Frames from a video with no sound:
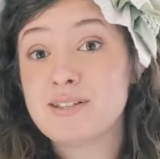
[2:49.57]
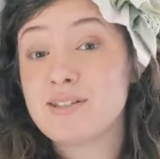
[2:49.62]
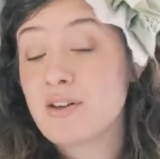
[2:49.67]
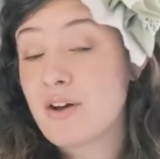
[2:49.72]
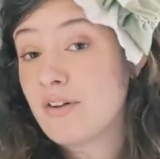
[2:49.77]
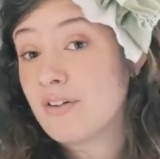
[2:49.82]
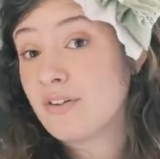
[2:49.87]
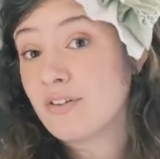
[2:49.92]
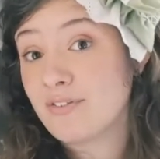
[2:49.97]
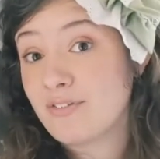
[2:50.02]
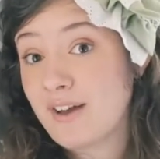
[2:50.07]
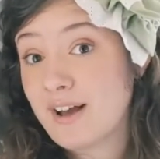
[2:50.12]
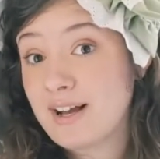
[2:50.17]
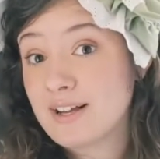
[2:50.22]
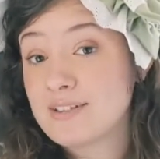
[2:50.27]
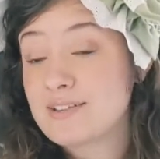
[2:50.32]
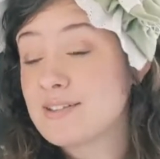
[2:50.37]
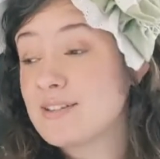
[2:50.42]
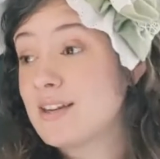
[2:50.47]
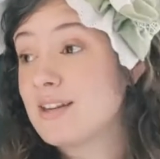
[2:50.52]
is
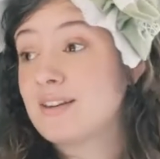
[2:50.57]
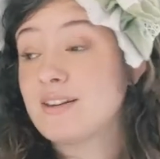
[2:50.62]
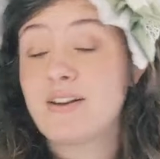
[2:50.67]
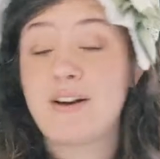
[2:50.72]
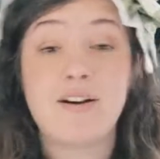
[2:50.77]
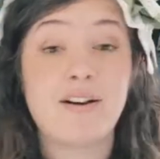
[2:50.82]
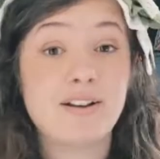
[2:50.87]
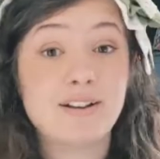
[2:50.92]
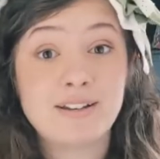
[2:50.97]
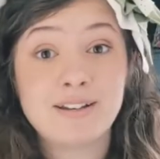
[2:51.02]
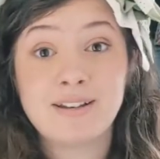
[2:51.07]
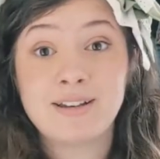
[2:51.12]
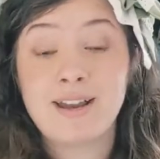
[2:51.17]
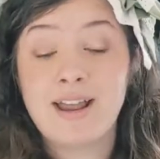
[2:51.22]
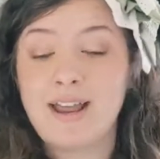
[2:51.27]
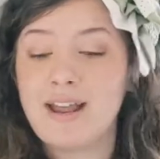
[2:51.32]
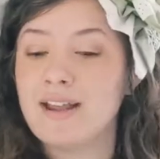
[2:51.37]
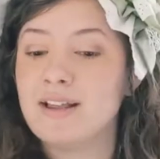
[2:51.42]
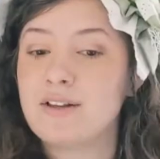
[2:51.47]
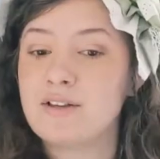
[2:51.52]
color-fast and
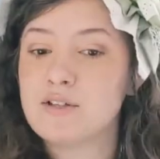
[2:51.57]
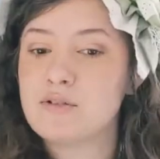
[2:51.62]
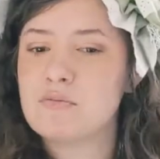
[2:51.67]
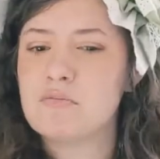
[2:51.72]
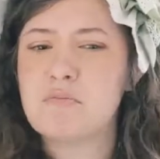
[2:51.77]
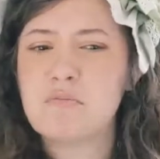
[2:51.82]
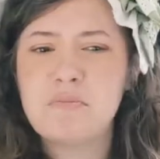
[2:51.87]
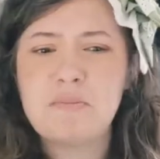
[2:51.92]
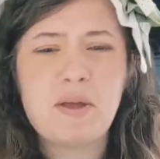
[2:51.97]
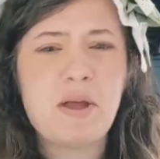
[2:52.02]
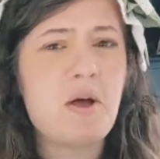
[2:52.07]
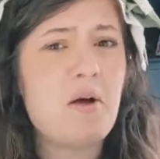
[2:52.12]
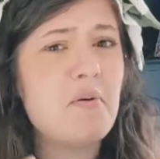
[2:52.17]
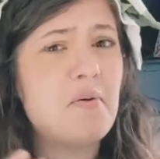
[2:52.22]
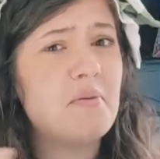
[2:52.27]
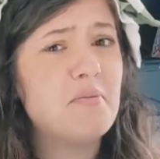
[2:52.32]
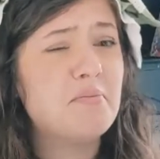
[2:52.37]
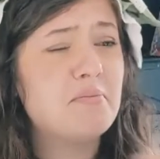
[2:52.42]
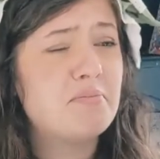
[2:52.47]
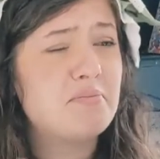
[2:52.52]
cotton and
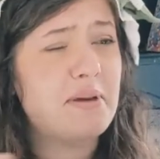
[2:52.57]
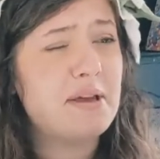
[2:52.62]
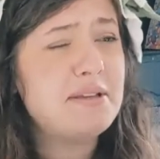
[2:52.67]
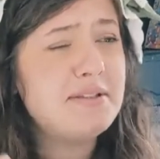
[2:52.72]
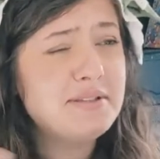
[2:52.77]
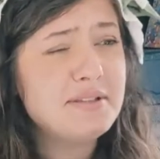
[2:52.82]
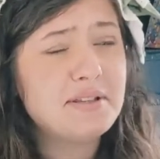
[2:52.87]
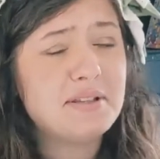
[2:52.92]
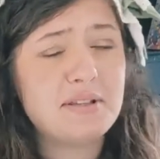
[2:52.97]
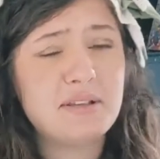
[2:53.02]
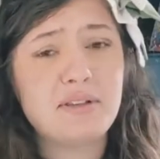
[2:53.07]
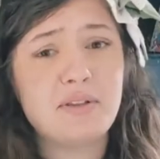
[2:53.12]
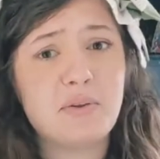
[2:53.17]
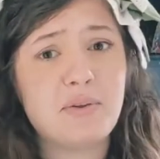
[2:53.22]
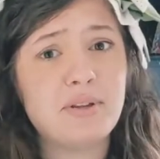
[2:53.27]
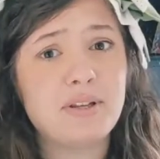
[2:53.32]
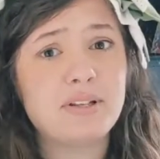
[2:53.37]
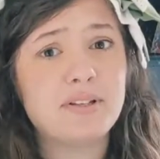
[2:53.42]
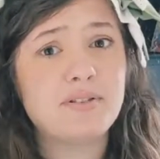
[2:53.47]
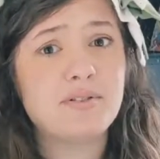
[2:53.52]
basically
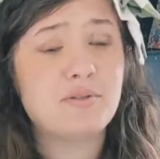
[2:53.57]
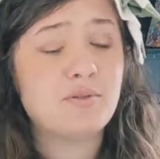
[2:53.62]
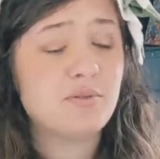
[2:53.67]
Lolita